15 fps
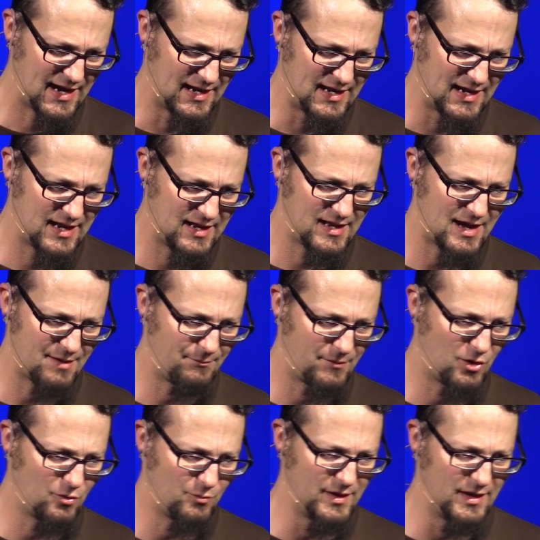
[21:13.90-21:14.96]
And in that
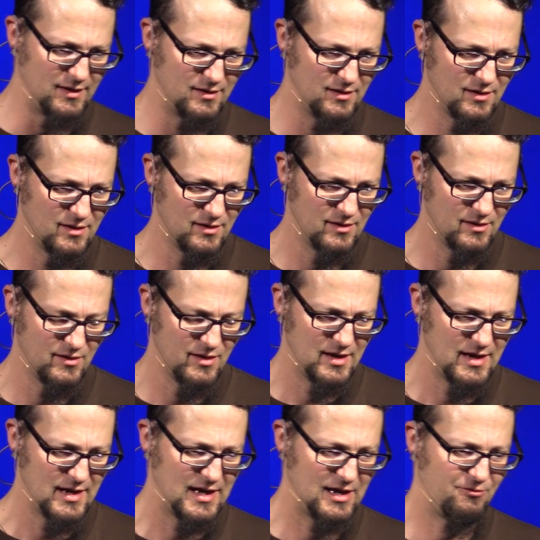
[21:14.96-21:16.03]
moment,
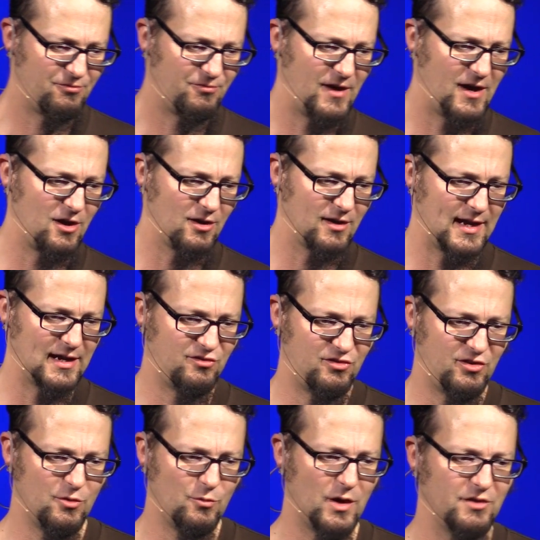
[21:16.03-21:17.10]
it felt like
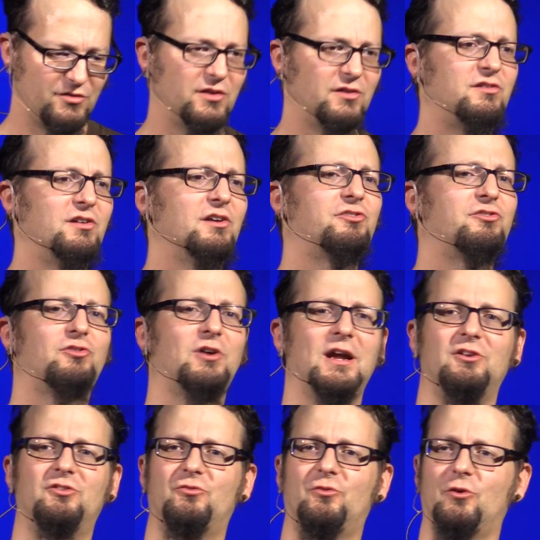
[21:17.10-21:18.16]
she wasn't just
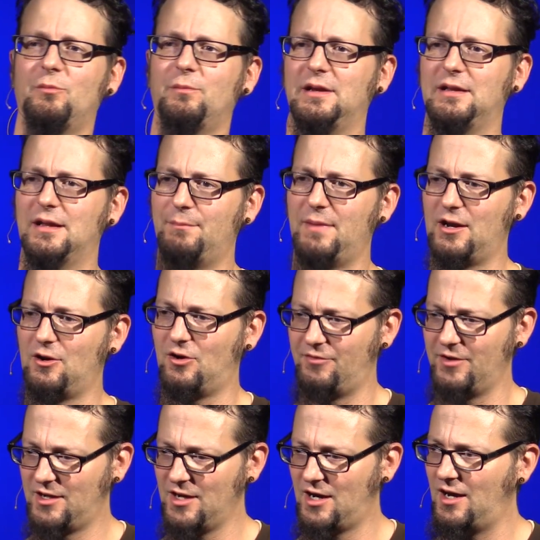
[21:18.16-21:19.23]
transforming the metal
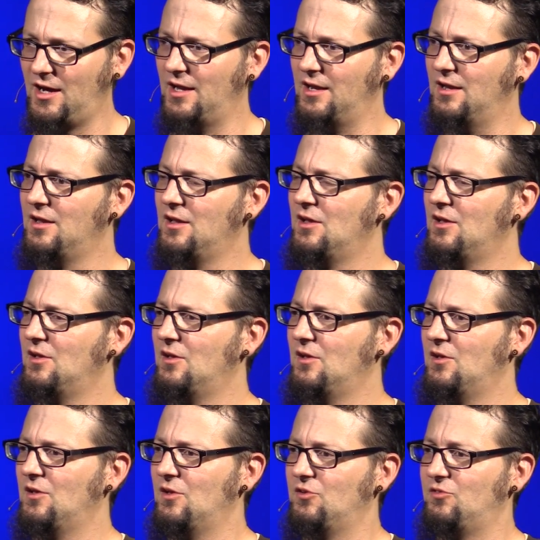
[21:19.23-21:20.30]
of a gun,
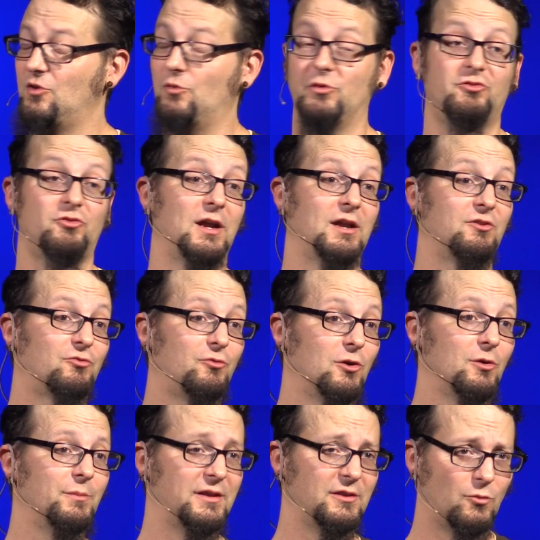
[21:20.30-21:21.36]
she was
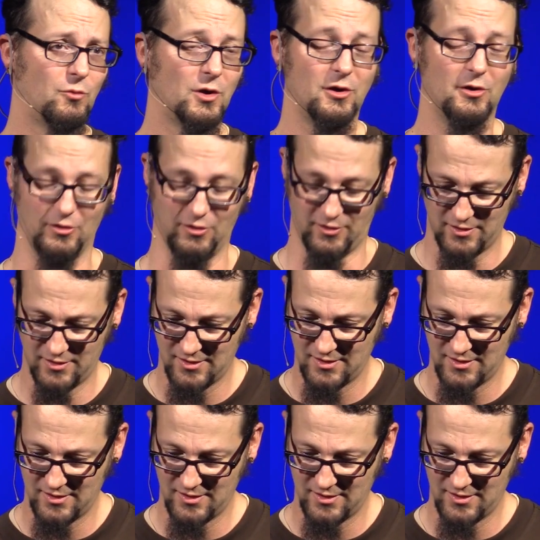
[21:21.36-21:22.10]
transforming the world.